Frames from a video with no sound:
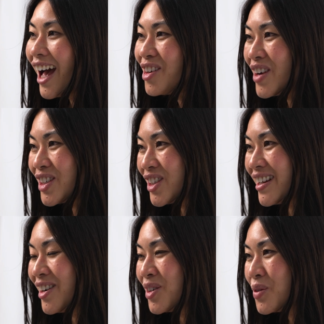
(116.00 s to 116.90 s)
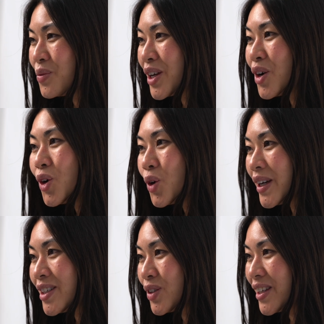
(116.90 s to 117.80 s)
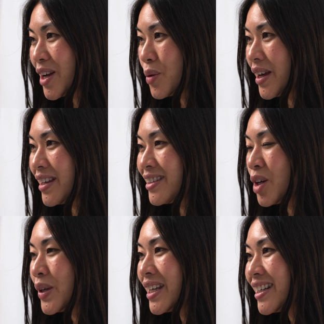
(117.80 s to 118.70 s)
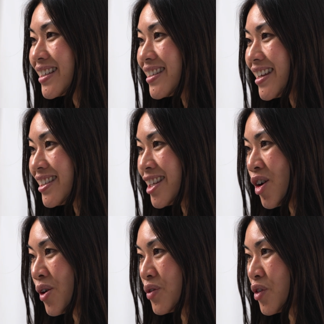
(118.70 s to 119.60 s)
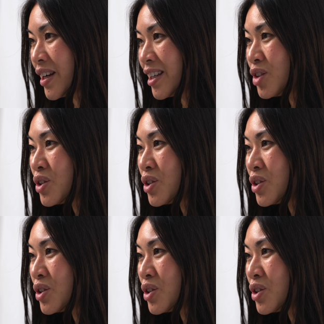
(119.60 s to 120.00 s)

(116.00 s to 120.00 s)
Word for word: At Rationale, we are always looking at ways that we can extend our offering